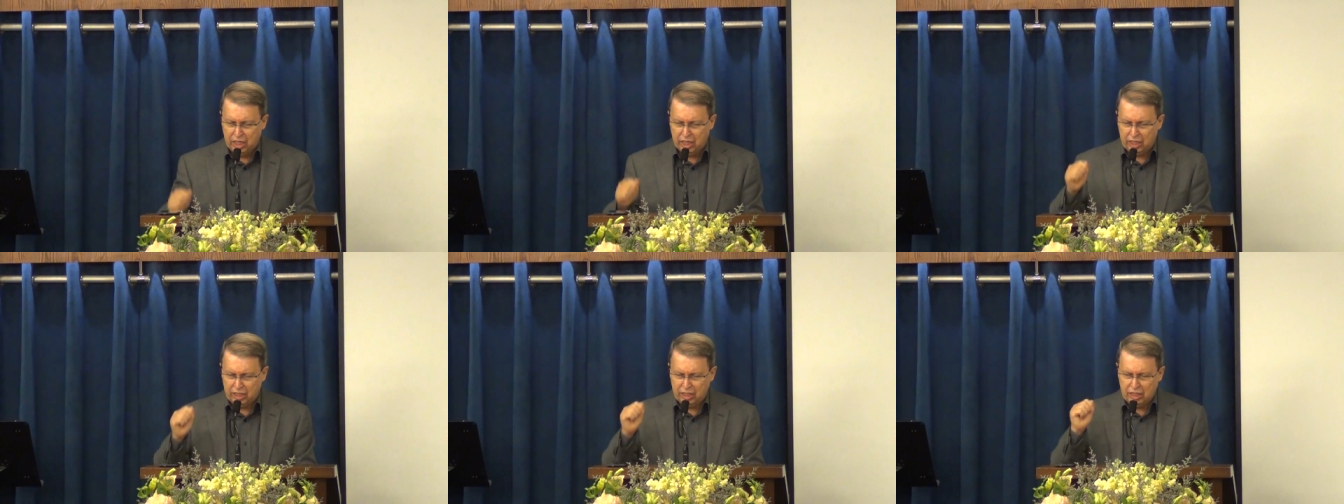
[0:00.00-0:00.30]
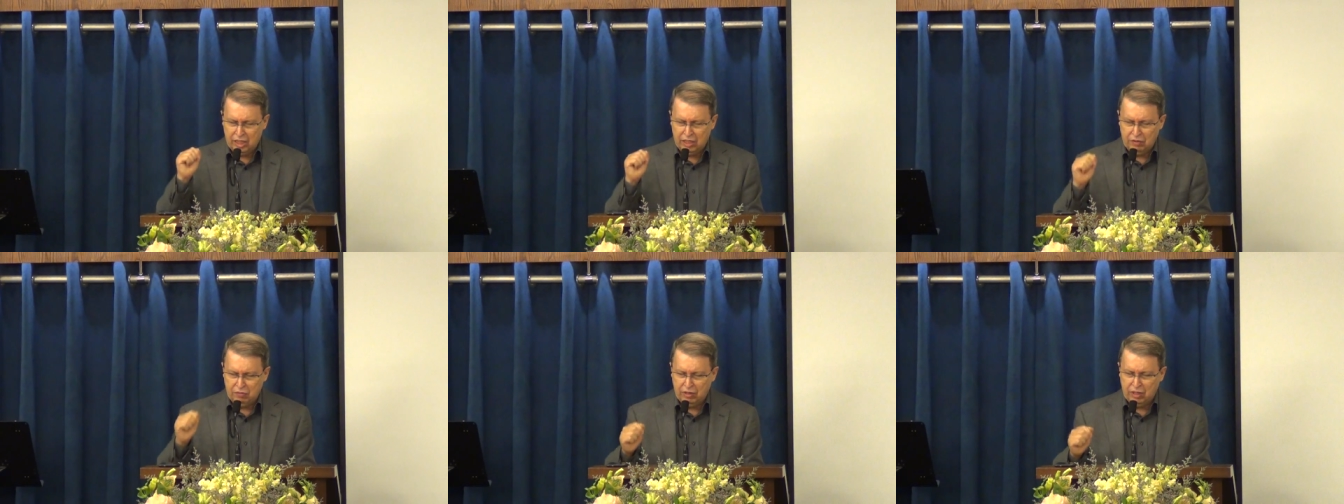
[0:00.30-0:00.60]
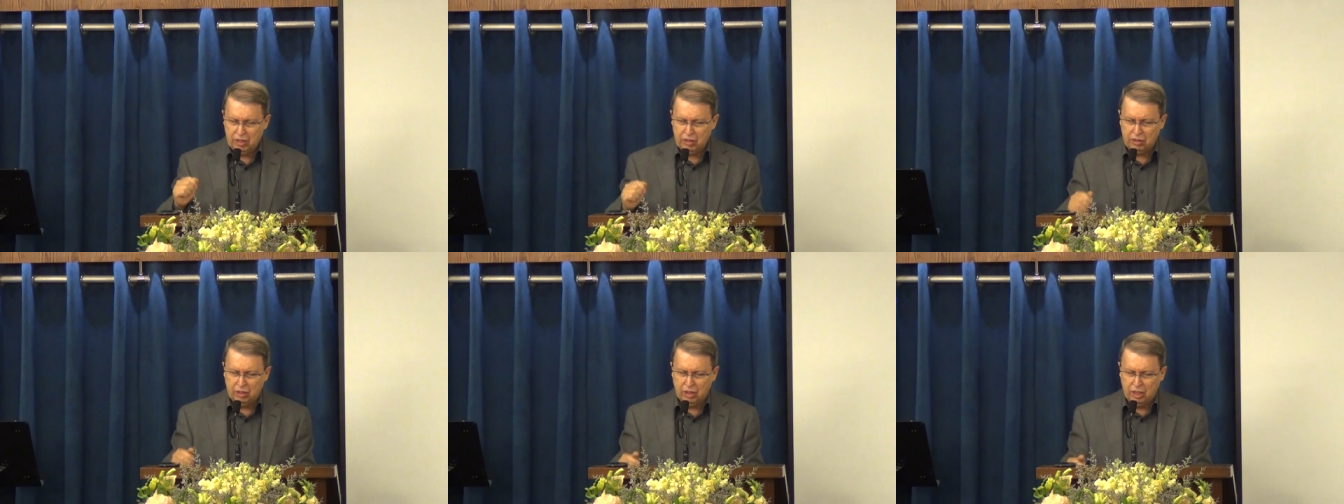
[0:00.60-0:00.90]
and
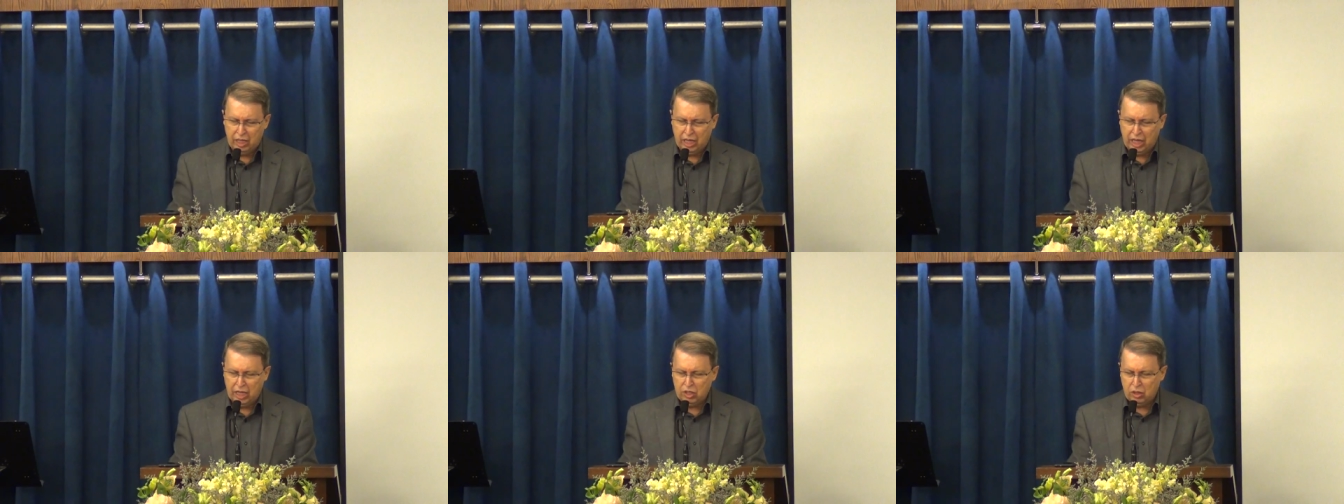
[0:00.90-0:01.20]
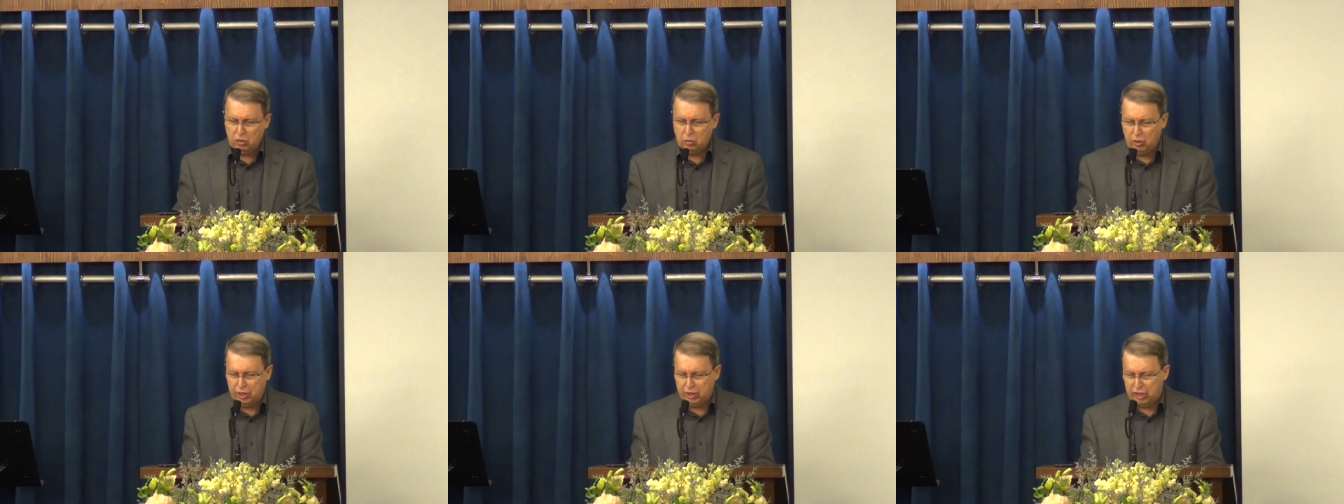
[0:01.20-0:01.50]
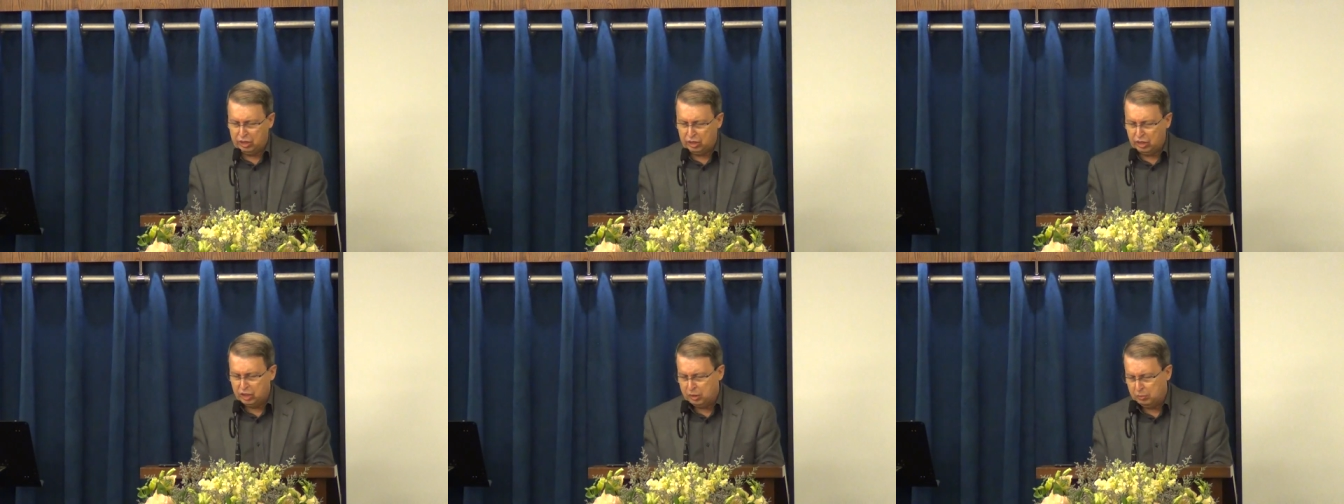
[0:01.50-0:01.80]
living in a way
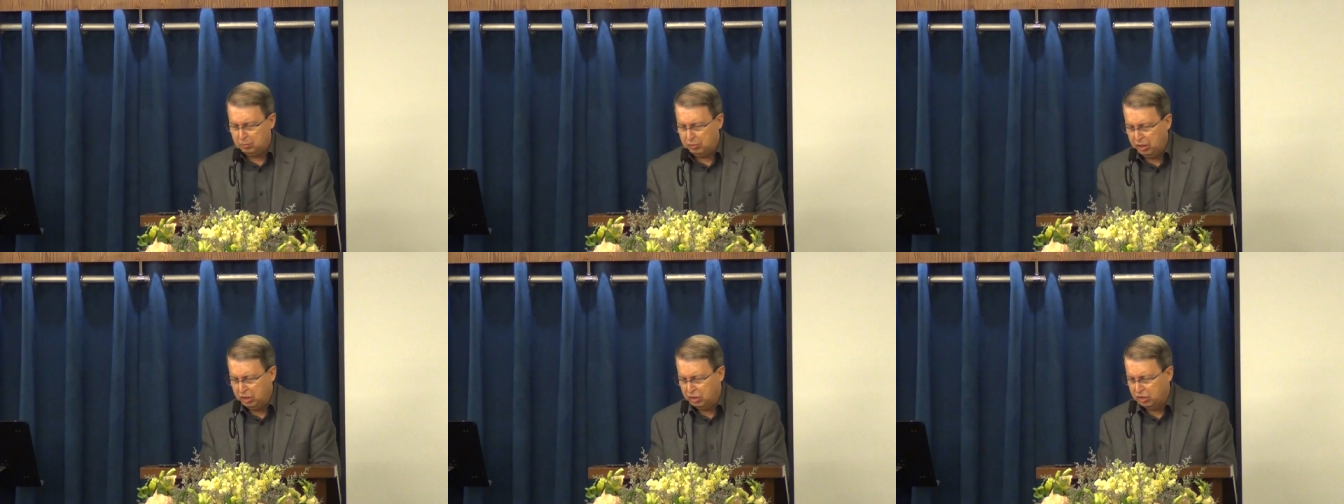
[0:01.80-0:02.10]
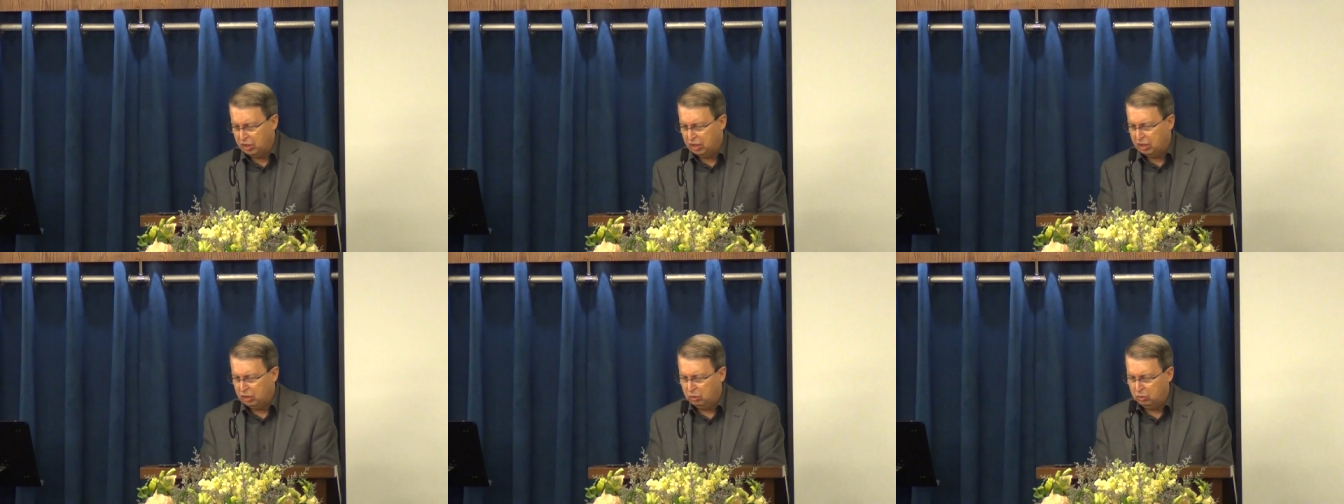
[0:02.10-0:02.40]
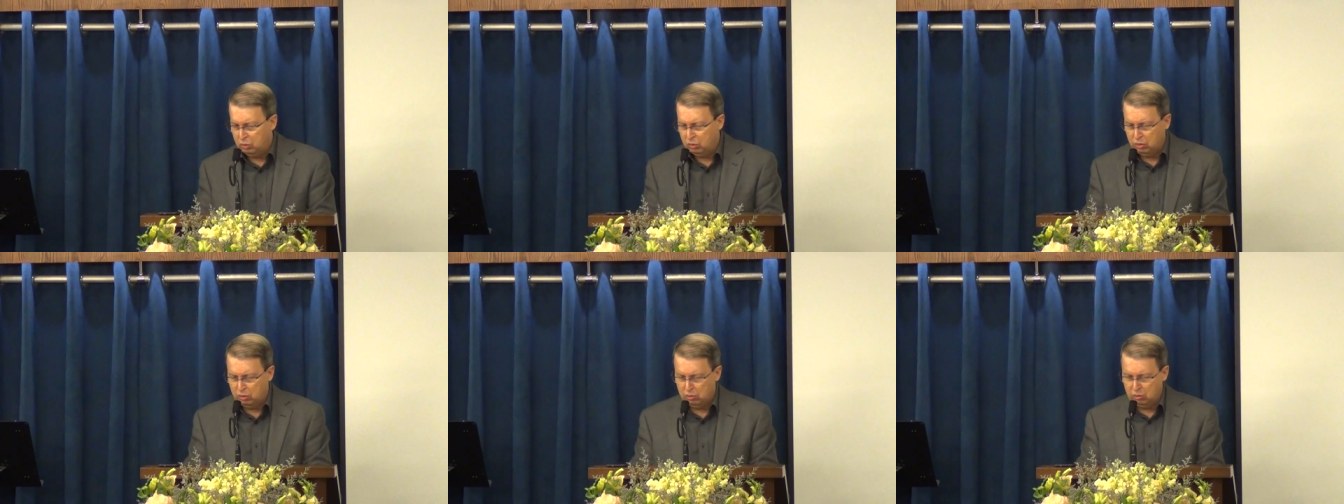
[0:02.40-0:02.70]
that is pleasing
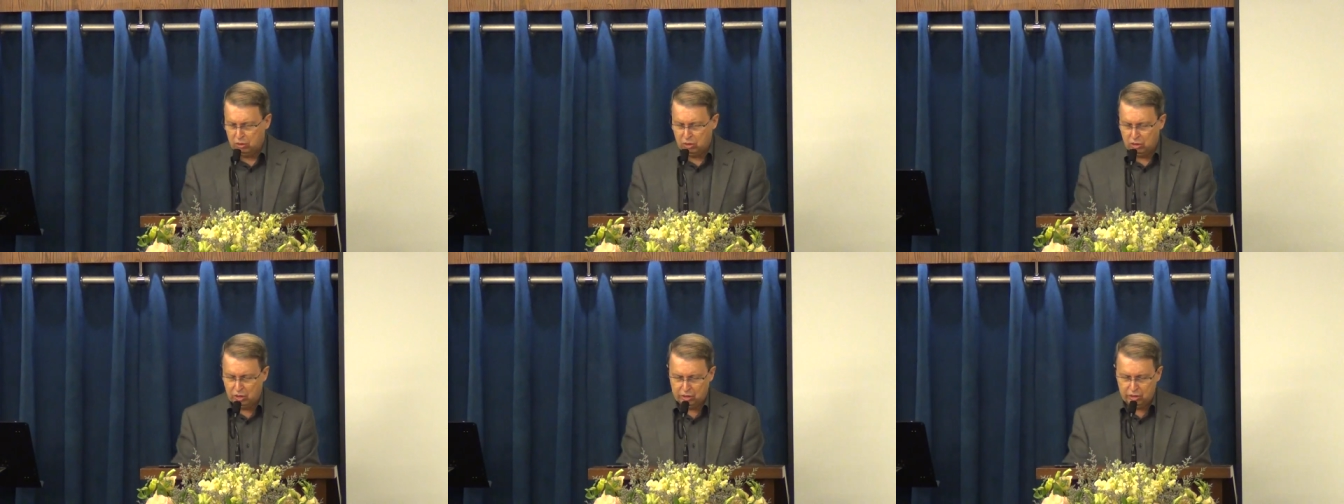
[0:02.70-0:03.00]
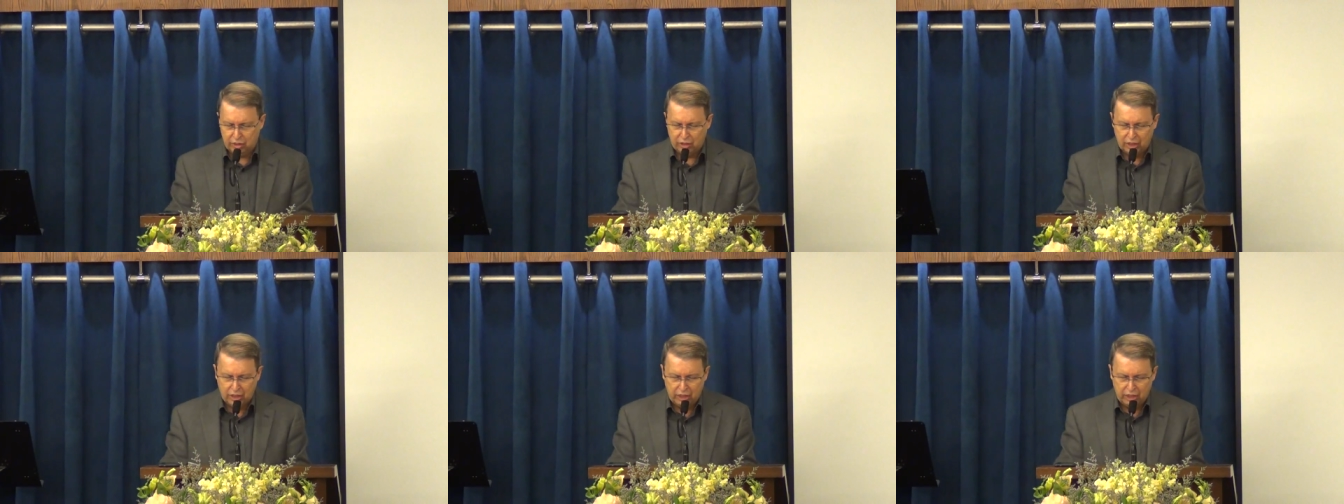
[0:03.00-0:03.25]
to you, Lord.